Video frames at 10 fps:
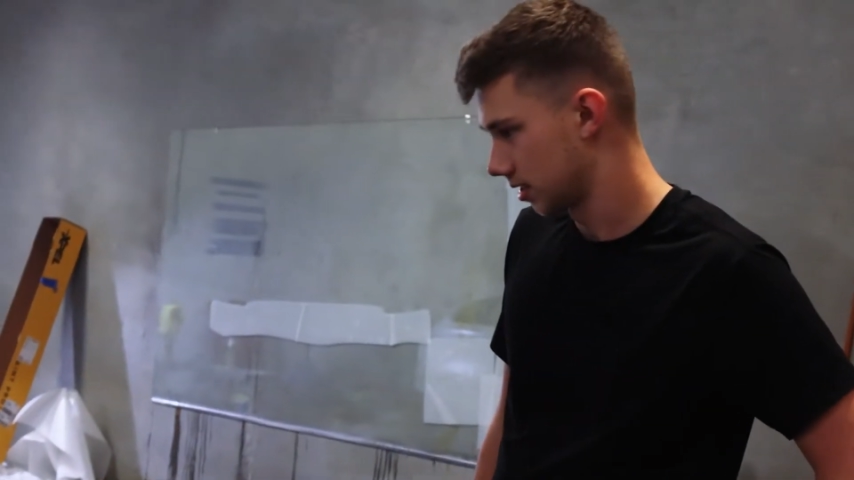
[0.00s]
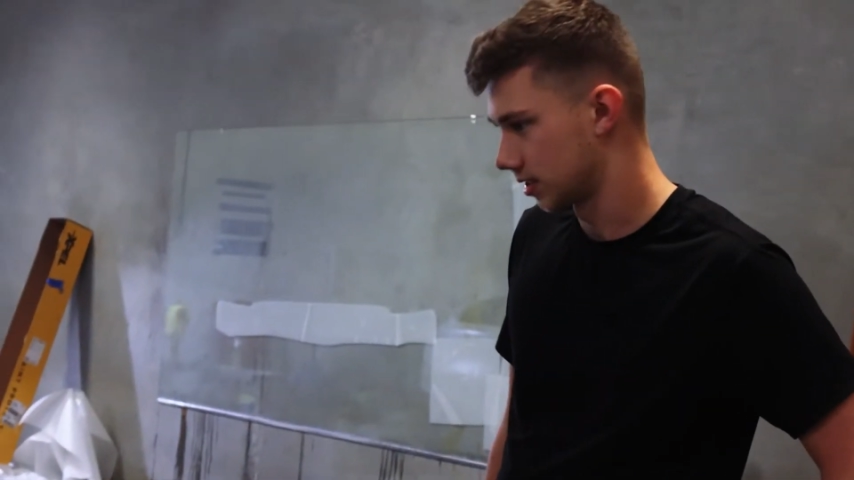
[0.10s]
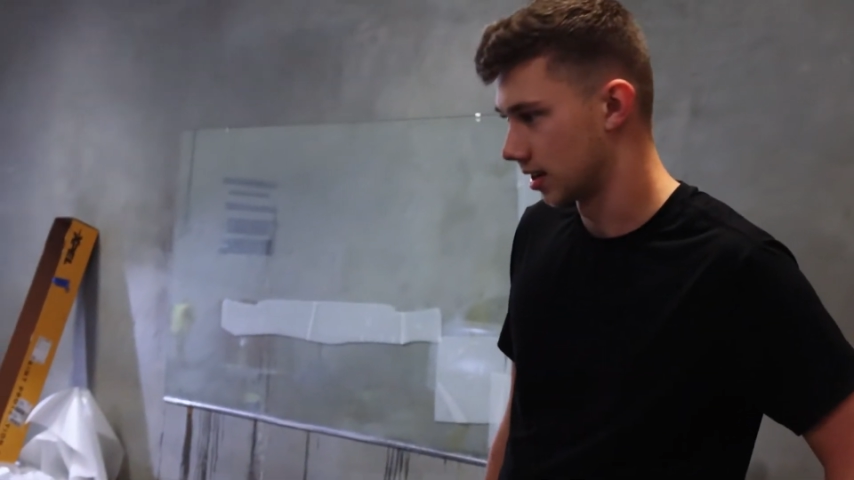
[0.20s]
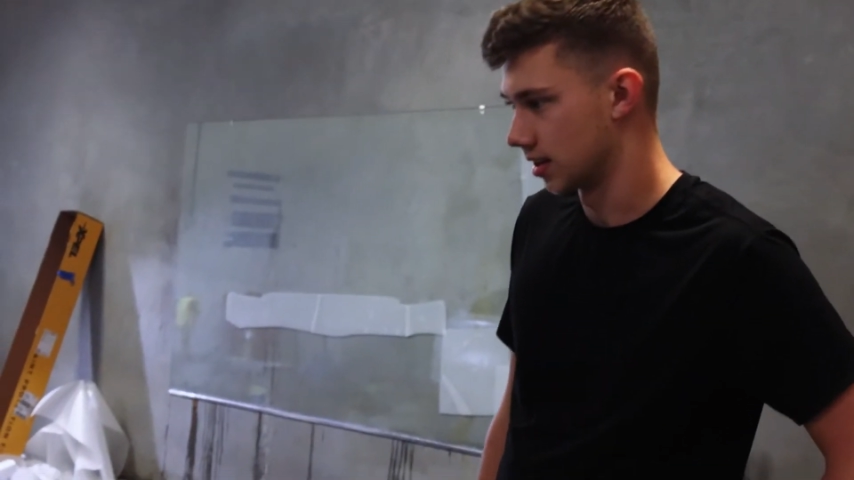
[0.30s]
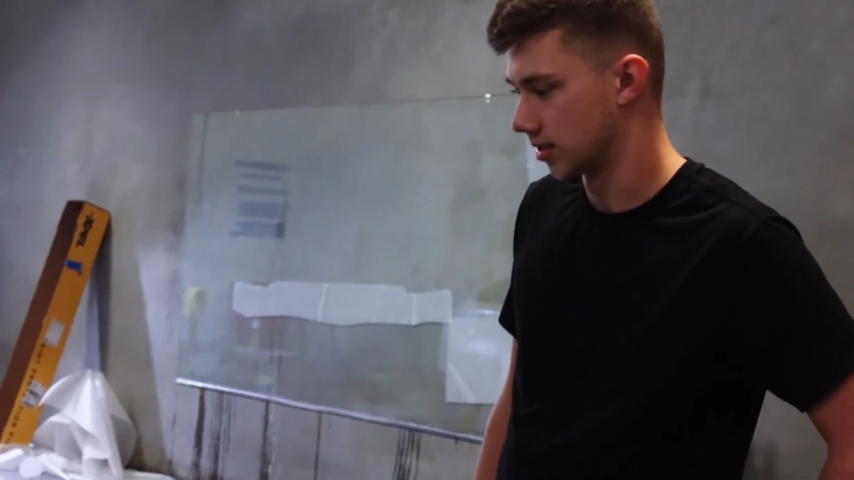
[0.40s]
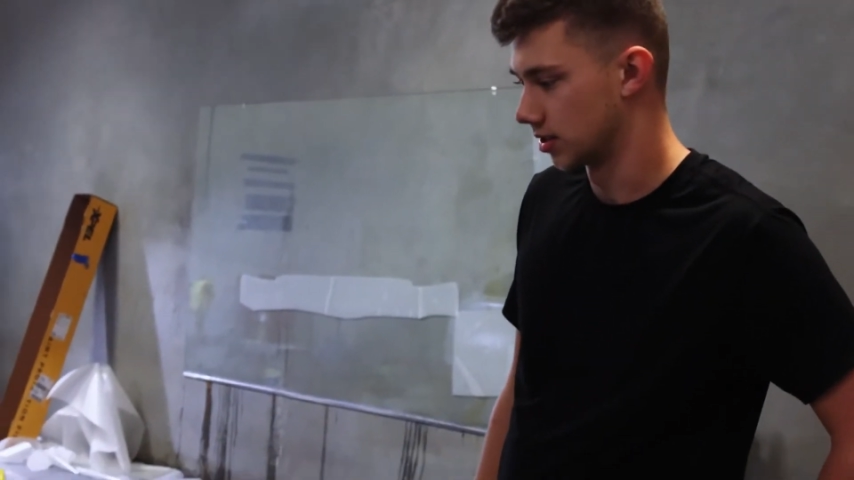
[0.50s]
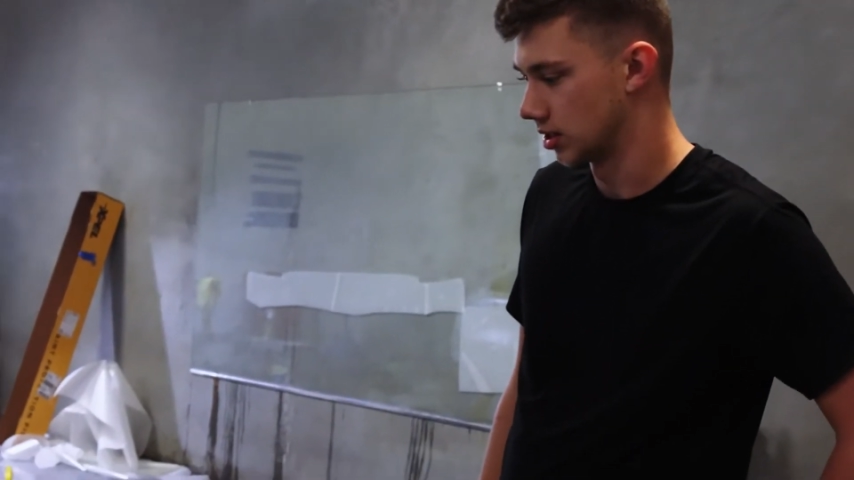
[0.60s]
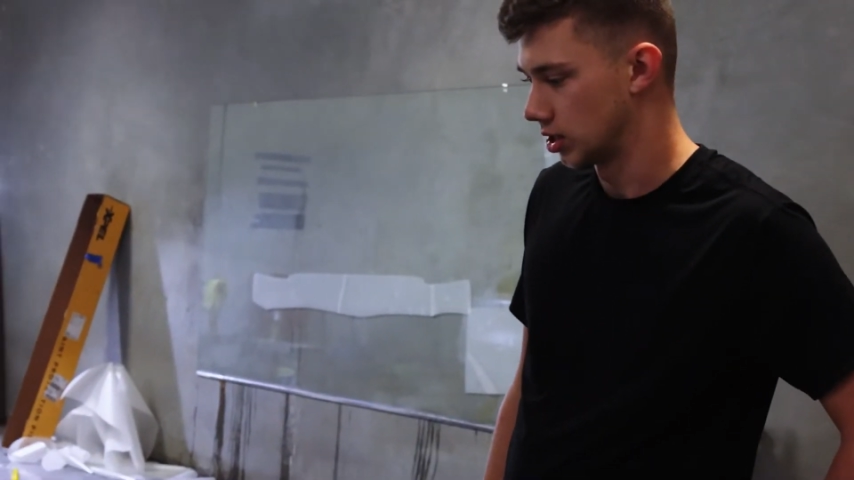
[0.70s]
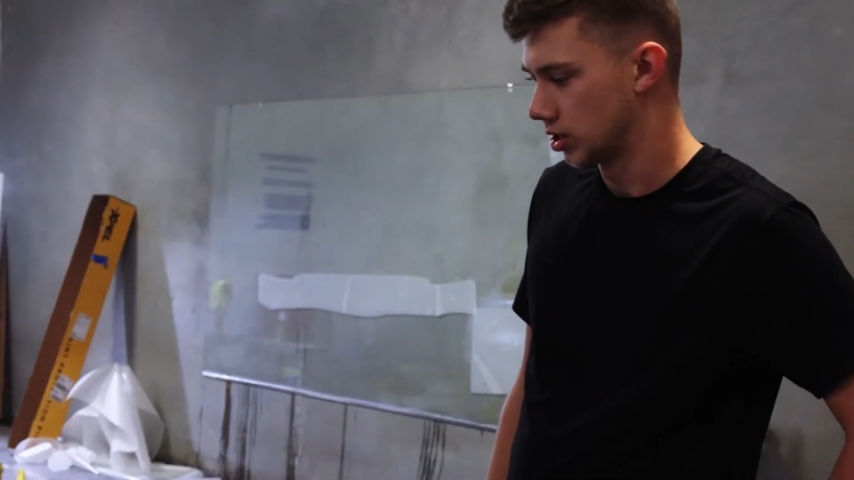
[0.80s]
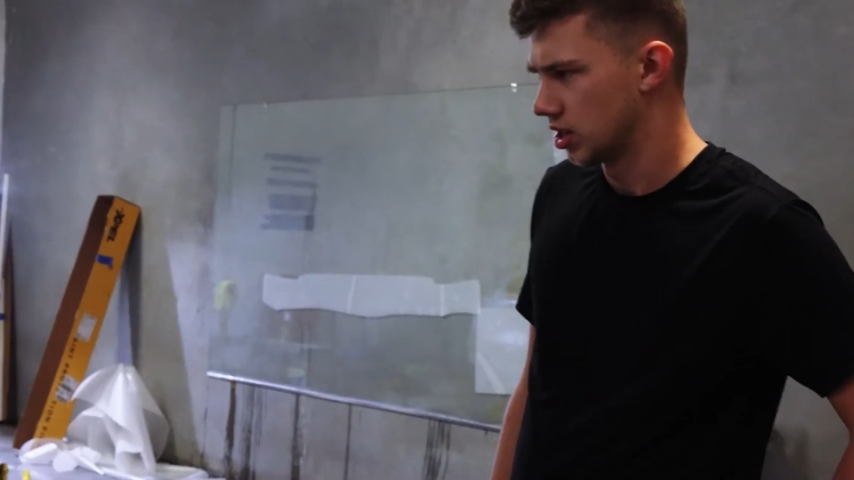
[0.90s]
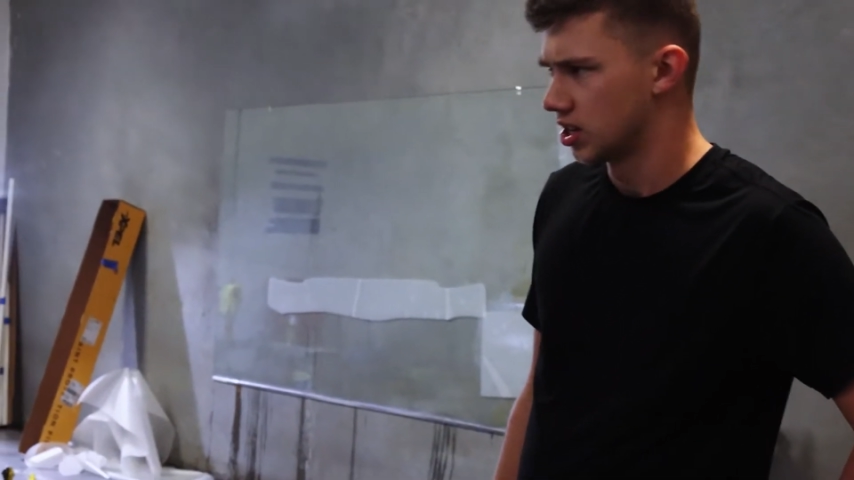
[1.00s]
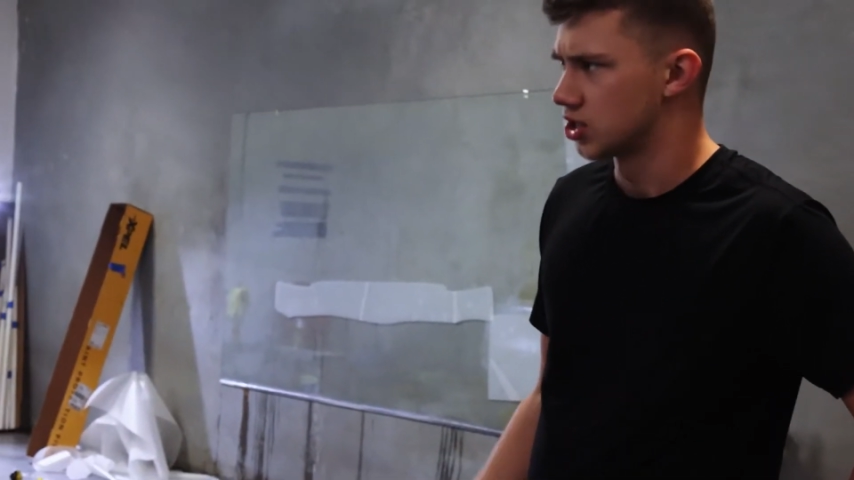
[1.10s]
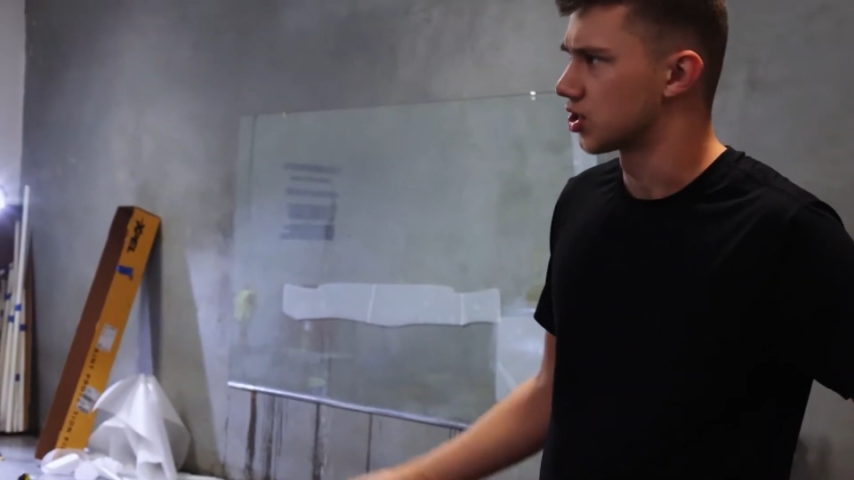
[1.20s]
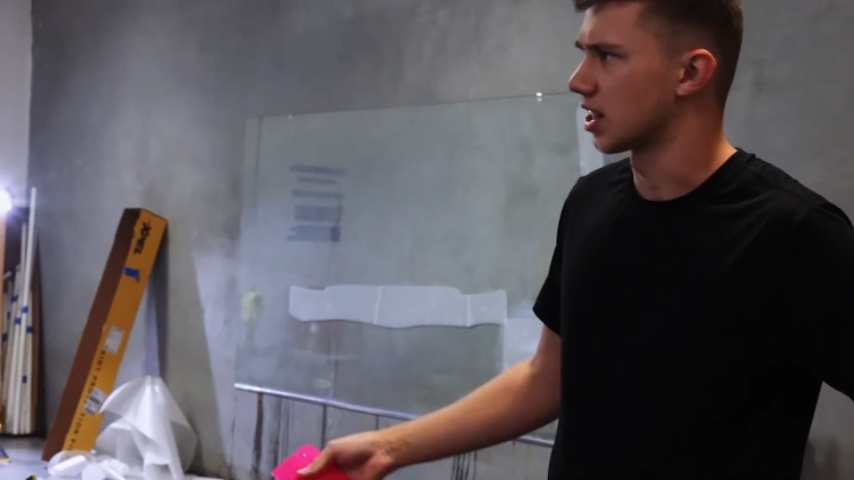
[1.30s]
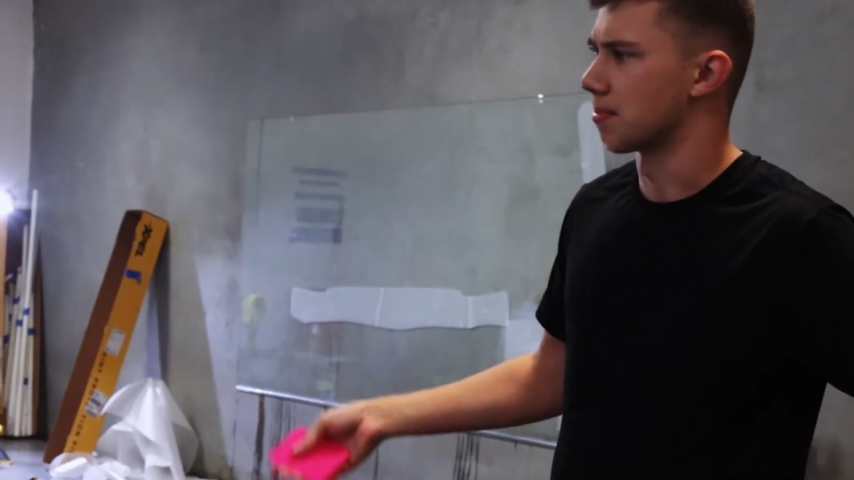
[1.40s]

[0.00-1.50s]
So, just got the